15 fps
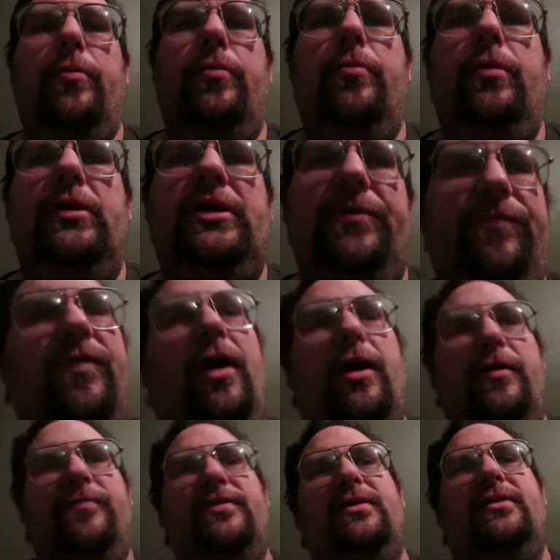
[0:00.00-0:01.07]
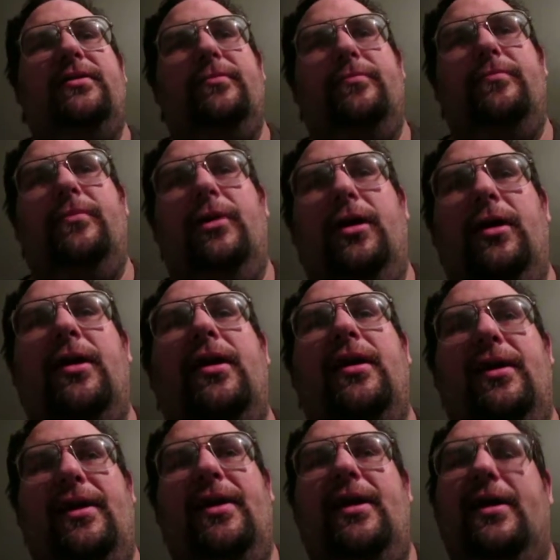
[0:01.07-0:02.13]
Which involves a
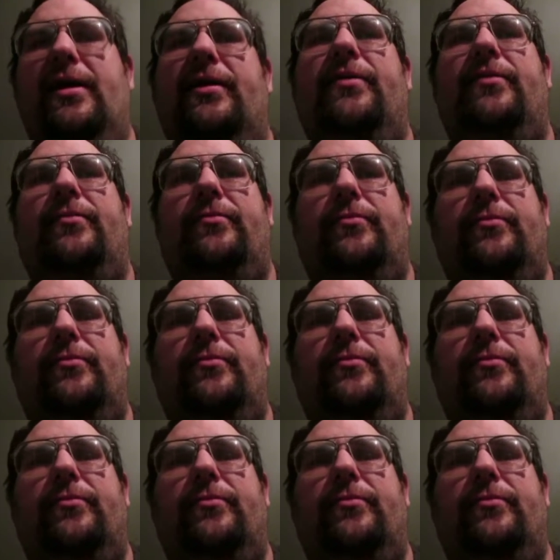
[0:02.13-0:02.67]
kid